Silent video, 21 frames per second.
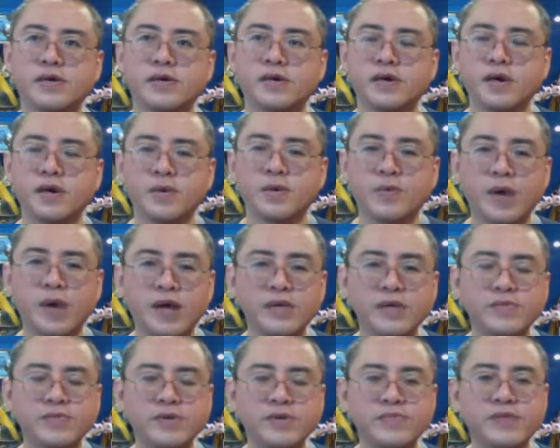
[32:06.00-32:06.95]

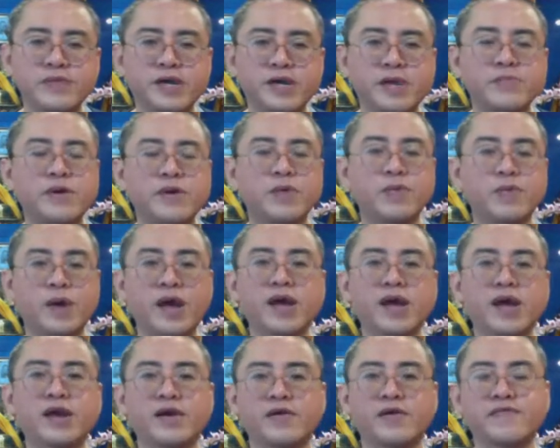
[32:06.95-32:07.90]
we become
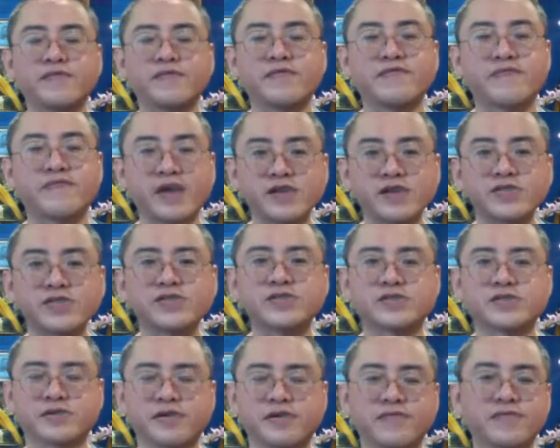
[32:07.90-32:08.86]
aware of the
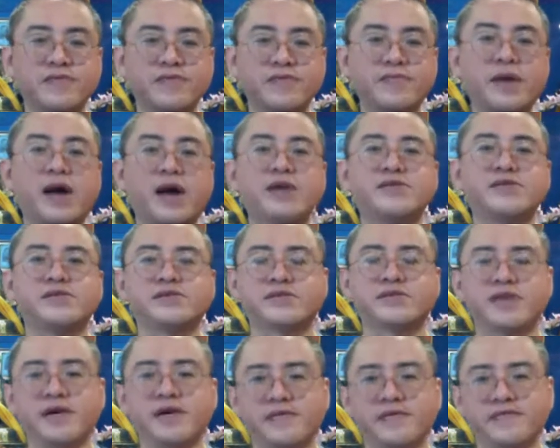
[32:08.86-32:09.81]
functioning of the mind
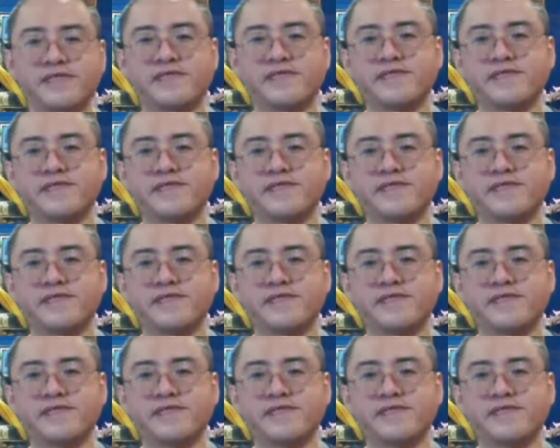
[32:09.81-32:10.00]
itself.